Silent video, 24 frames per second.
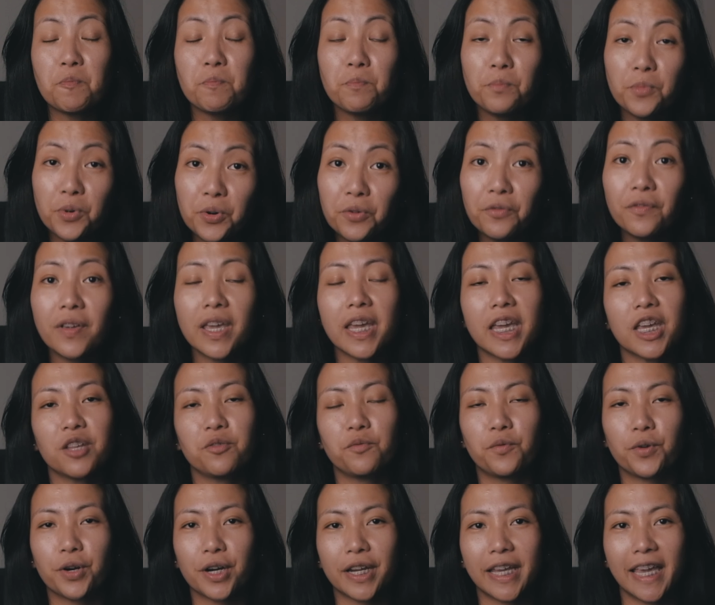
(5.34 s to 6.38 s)
moving
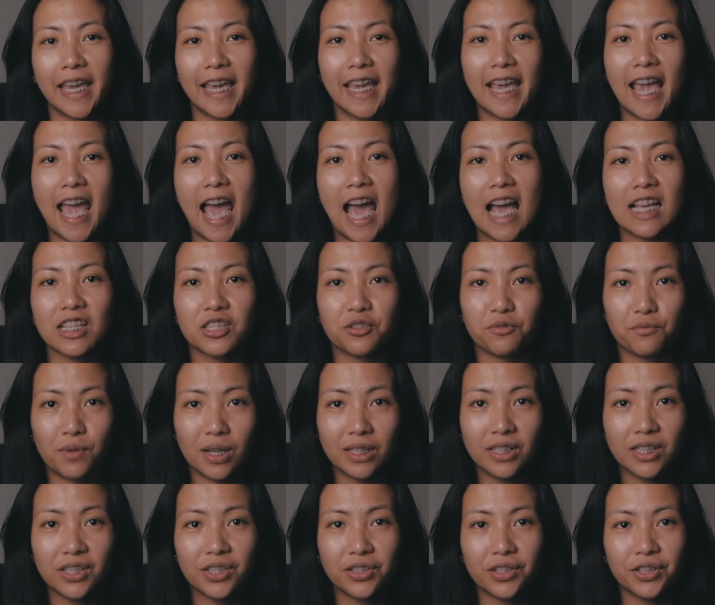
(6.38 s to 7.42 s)
and working as a
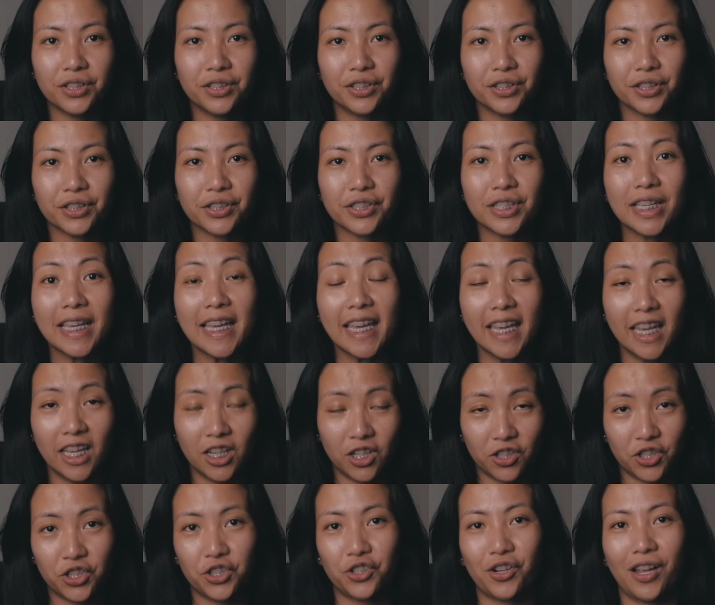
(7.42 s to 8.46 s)
registered nurse
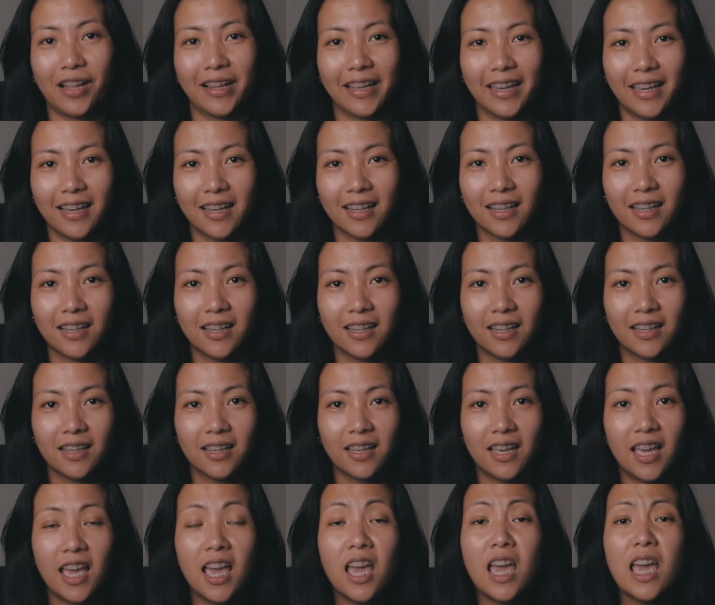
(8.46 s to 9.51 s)
in Australia.
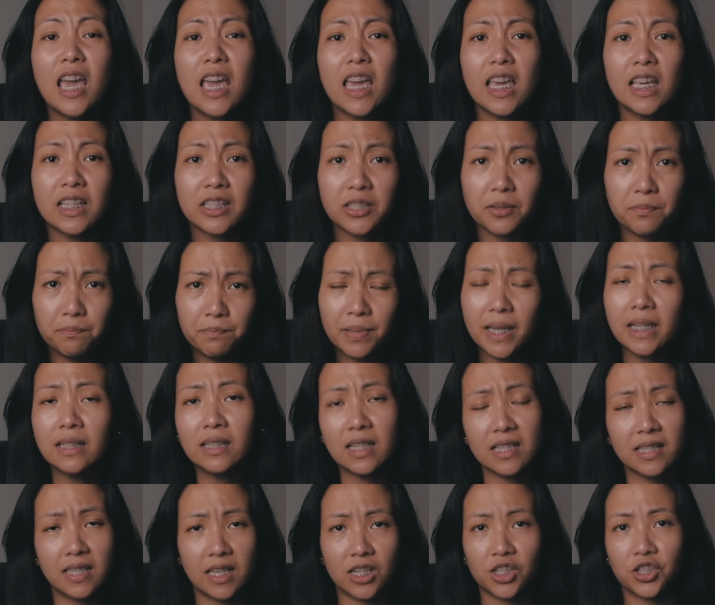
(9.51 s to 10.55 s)
It's a big
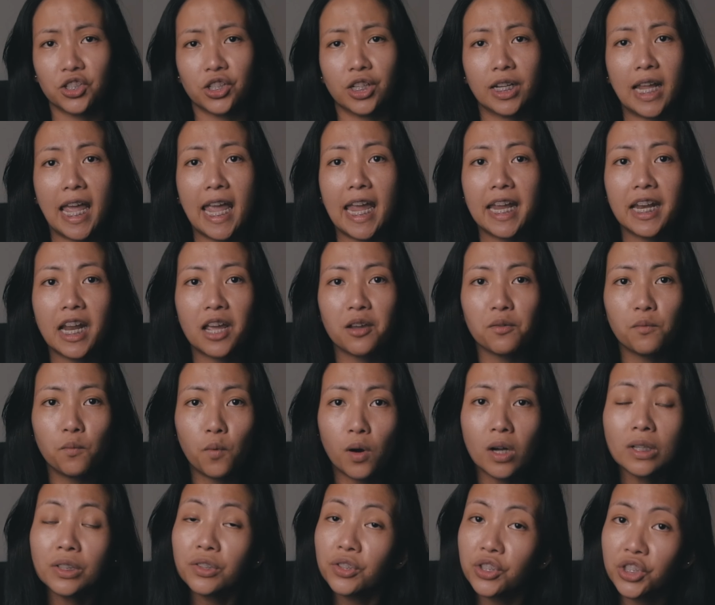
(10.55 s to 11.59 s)
decision, and I
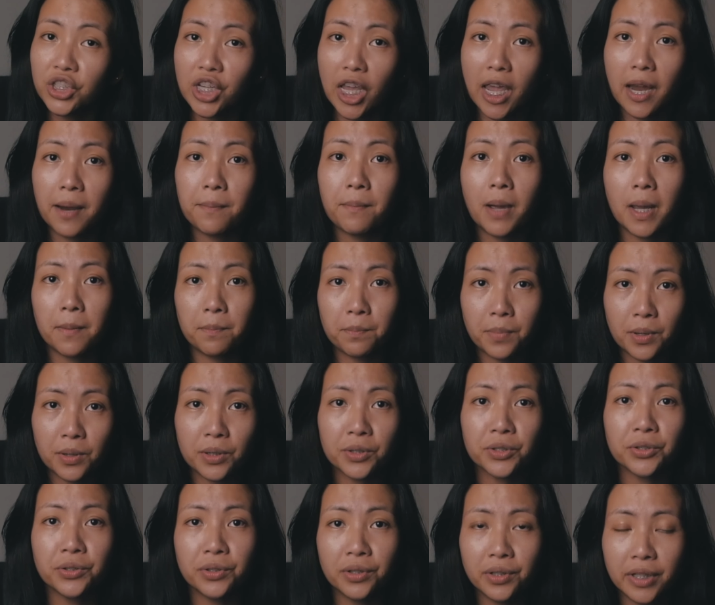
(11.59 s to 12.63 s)
want to share my
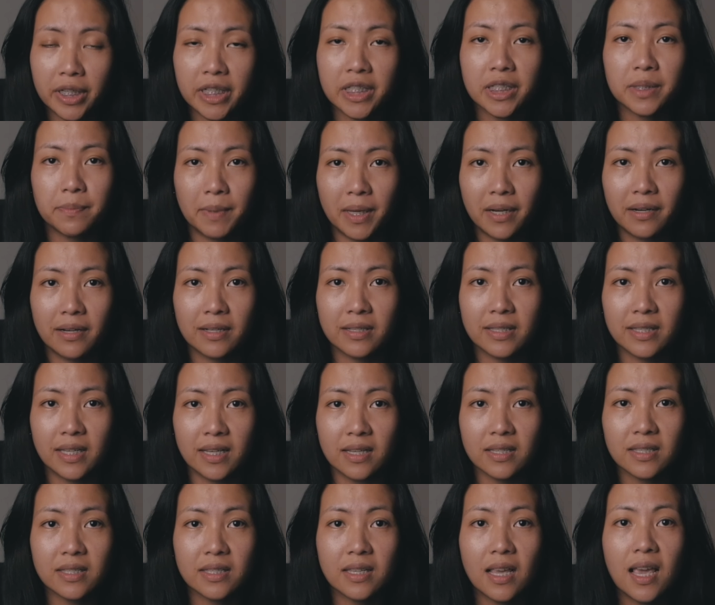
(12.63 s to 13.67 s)
personal
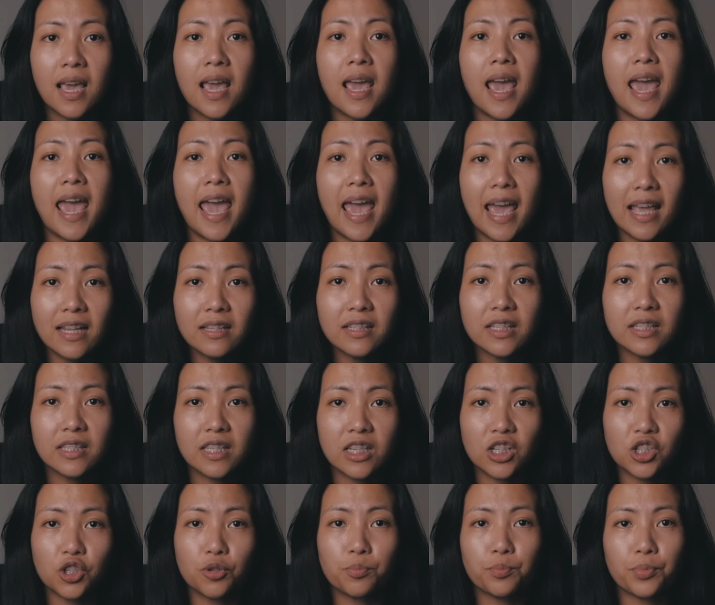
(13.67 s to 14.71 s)
experiences and
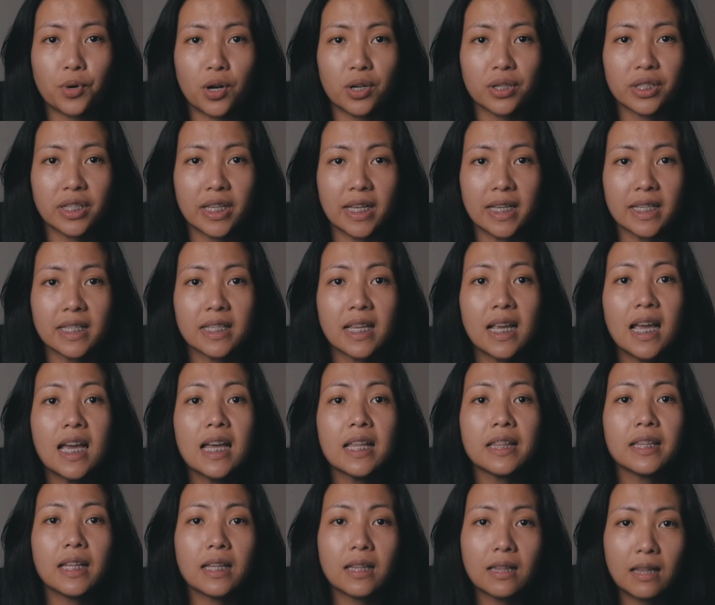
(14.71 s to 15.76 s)
decision process
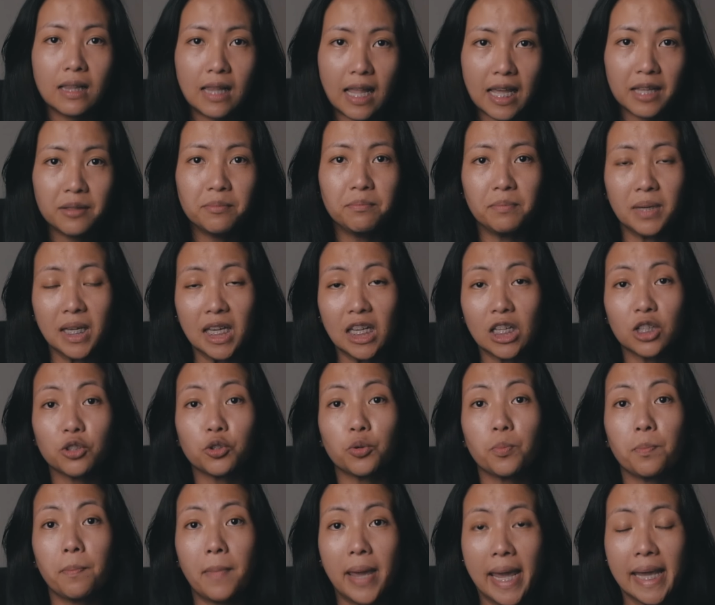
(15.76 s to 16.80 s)
that led me
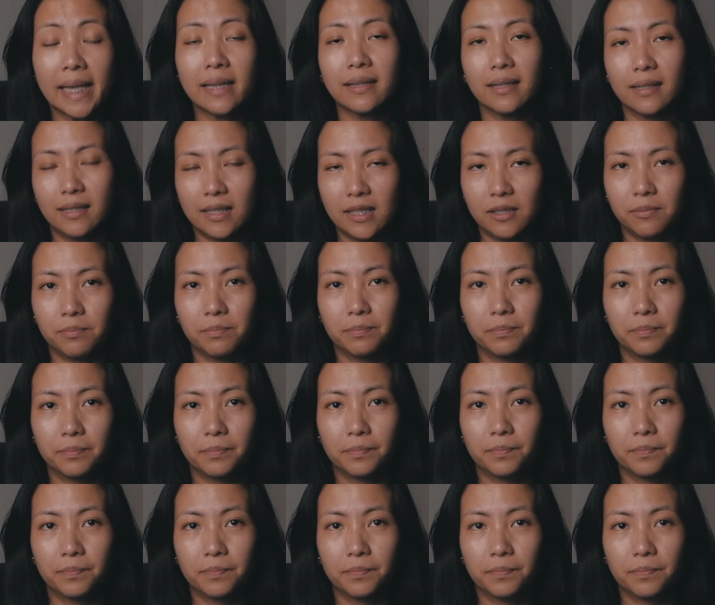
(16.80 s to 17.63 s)
to make the leap.